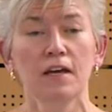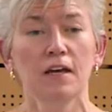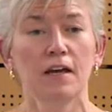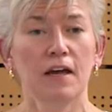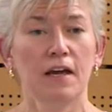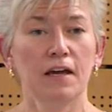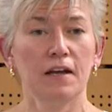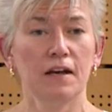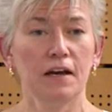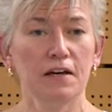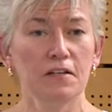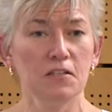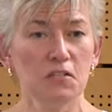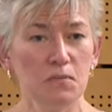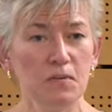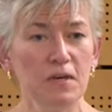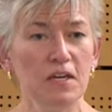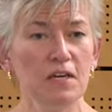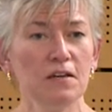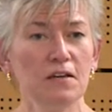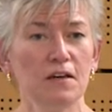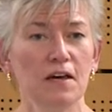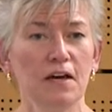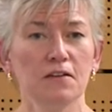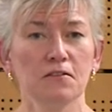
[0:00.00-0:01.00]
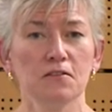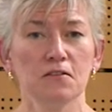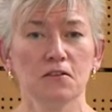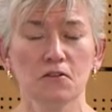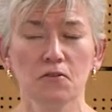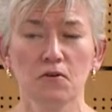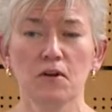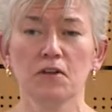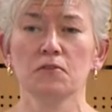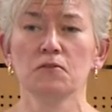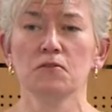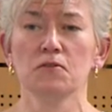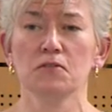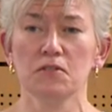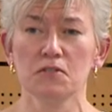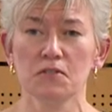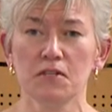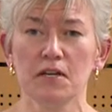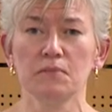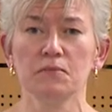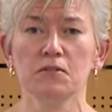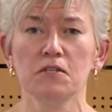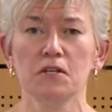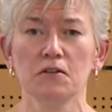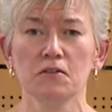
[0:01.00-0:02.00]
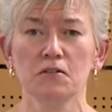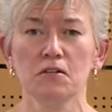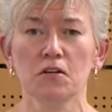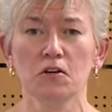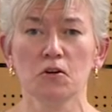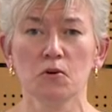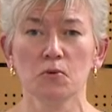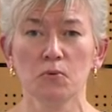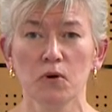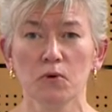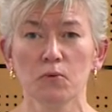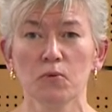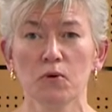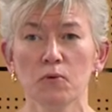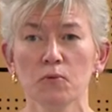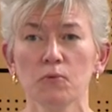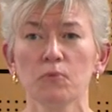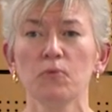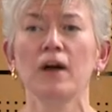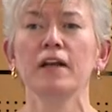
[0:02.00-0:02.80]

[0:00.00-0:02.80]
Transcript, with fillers: And I speak as the director of the Stem Cell Center where we're